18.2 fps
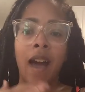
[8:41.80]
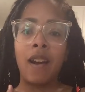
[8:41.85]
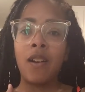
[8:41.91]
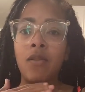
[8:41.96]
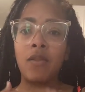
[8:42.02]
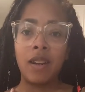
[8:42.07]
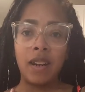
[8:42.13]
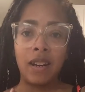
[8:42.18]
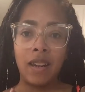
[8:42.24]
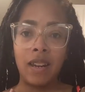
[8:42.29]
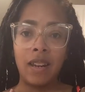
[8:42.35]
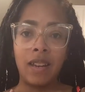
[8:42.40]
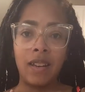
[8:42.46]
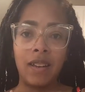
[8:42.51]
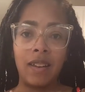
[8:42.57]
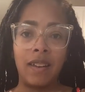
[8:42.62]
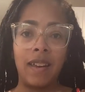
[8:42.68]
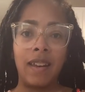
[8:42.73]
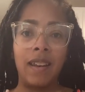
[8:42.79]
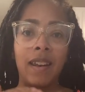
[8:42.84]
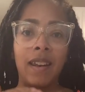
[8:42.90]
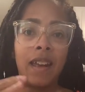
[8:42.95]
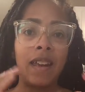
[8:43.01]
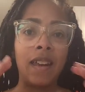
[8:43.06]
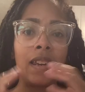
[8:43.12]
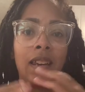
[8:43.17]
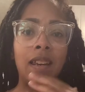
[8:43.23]
I don't need it and
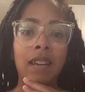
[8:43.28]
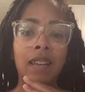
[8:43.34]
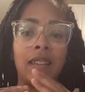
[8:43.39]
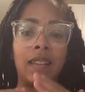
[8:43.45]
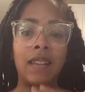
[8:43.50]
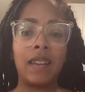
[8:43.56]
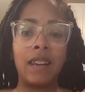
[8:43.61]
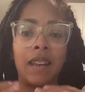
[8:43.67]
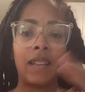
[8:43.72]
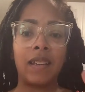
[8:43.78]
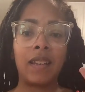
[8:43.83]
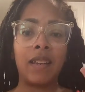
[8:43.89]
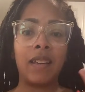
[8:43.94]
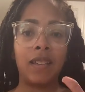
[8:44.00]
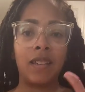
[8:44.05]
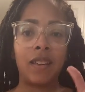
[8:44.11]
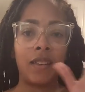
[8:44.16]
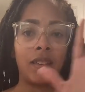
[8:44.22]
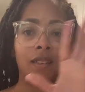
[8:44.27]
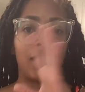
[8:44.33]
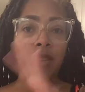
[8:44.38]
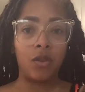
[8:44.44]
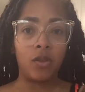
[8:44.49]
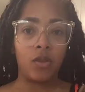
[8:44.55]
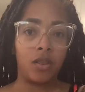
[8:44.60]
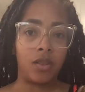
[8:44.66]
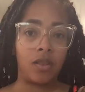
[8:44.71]
that he need to send that to his other
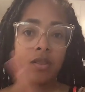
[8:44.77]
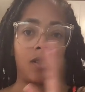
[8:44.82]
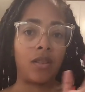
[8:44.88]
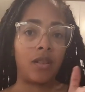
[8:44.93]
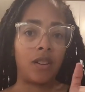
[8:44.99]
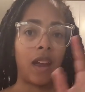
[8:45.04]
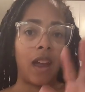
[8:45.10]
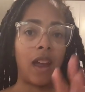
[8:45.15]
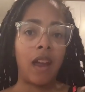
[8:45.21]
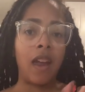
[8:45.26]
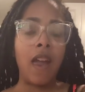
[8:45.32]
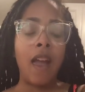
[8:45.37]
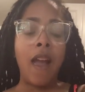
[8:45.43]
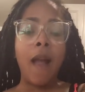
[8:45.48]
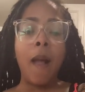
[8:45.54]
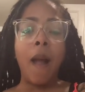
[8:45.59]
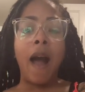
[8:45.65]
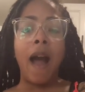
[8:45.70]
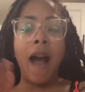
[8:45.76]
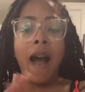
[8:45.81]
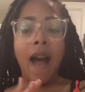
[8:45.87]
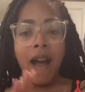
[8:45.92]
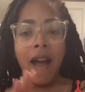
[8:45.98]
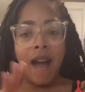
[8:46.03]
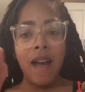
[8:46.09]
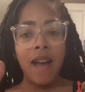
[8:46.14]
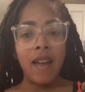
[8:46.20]
soldiers. Okay.
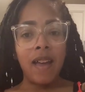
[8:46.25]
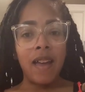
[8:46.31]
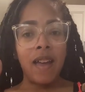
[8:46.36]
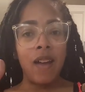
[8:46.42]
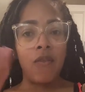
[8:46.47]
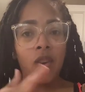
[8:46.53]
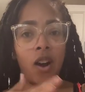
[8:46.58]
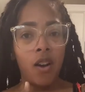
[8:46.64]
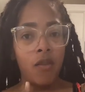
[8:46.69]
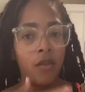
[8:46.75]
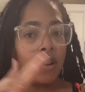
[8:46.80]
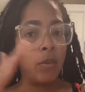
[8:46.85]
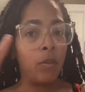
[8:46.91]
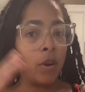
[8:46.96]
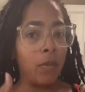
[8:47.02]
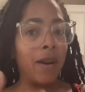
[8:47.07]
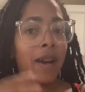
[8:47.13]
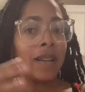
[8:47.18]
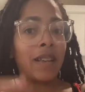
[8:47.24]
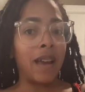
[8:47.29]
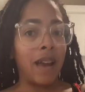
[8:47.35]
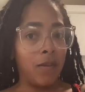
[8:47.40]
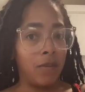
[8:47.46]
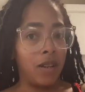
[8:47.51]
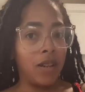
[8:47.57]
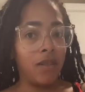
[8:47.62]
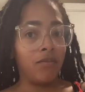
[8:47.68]
I have already put my
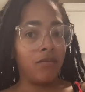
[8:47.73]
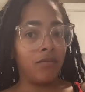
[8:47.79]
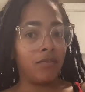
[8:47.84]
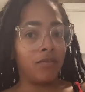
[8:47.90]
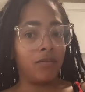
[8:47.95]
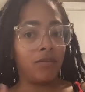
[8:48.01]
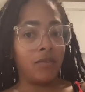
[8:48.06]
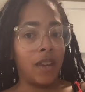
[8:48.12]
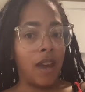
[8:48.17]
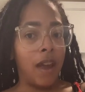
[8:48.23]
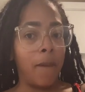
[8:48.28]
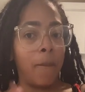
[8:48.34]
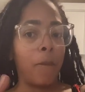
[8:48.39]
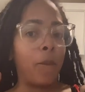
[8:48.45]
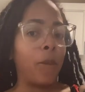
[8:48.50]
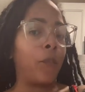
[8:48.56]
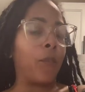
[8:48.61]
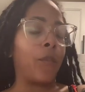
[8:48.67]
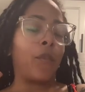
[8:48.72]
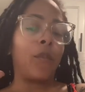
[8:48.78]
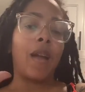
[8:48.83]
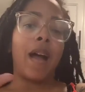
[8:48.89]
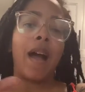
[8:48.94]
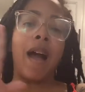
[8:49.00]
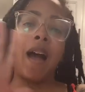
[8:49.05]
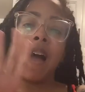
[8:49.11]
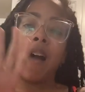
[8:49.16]
time in. Okay.
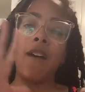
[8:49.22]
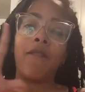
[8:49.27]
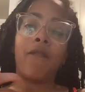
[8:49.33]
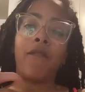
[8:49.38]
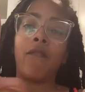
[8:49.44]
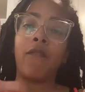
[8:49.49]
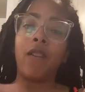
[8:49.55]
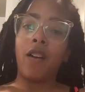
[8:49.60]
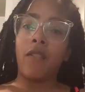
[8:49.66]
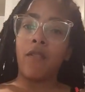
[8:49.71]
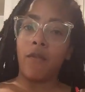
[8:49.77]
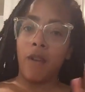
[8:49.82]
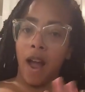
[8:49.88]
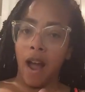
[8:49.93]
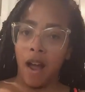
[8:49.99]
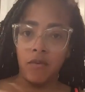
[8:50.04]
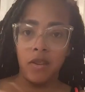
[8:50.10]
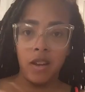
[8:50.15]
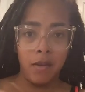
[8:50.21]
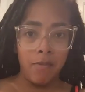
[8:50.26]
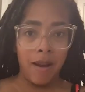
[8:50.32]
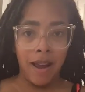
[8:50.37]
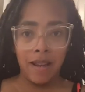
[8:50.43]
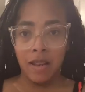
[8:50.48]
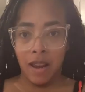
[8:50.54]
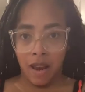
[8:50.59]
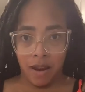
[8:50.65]
I've I've done
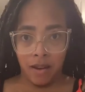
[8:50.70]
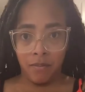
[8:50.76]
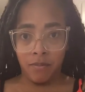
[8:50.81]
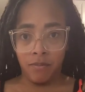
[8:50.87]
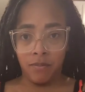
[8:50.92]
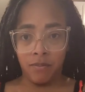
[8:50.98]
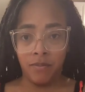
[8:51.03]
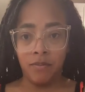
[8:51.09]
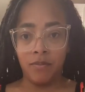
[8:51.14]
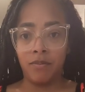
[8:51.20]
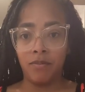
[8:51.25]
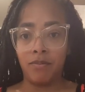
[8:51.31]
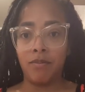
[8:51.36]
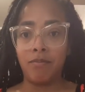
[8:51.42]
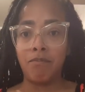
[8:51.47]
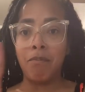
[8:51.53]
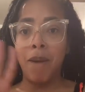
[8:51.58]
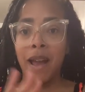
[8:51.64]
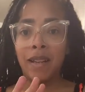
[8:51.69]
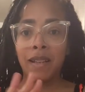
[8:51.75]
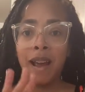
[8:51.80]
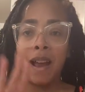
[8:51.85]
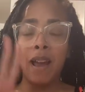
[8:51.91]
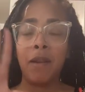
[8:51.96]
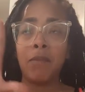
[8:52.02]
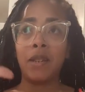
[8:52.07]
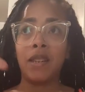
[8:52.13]
my time. My
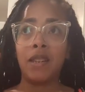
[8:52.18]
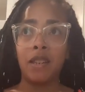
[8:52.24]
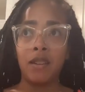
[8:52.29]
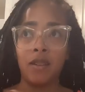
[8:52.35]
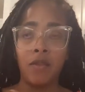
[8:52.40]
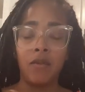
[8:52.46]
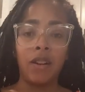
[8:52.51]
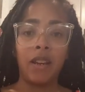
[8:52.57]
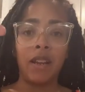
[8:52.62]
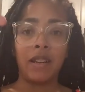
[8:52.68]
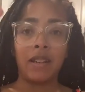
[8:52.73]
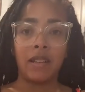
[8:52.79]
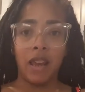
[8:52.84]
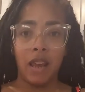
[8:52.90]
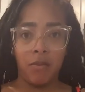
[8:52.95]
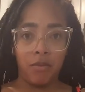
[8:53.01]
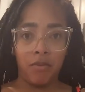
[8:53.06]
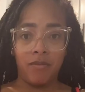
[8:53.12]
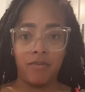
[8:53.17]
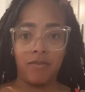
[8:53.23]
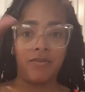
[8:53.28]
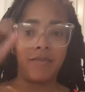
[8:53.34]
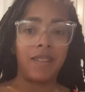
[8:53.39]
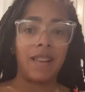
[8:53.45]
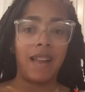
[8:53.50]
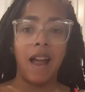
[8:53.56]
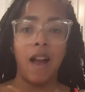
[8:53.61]
time is sitting over there at the table.
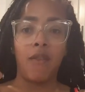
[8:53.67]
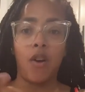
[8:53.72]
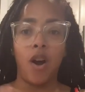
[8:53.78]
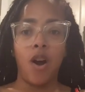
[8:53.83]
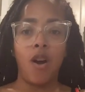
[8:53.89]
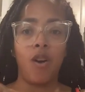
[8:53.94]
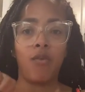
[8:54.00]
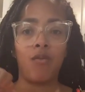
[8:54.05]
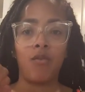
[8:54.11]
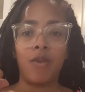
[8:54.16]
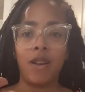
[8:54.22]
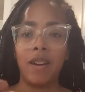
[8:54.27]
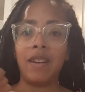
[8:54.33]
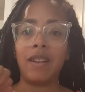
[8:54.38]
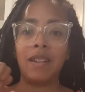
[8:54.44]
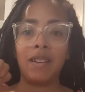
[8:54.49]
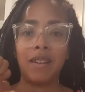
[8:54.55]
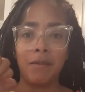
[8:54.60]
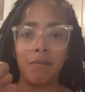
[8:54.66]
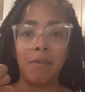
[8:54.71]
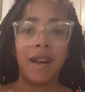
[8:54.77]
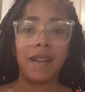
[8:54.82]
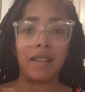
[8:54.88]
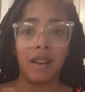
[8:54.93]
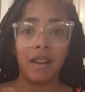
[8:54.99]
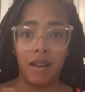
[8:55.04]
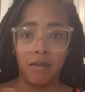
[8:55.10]
I've already done
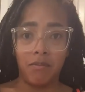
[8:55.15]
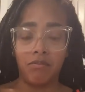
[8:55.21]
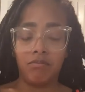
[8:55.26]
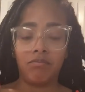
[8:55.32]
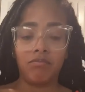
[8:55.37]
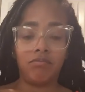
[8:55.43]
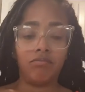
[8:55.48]
my time.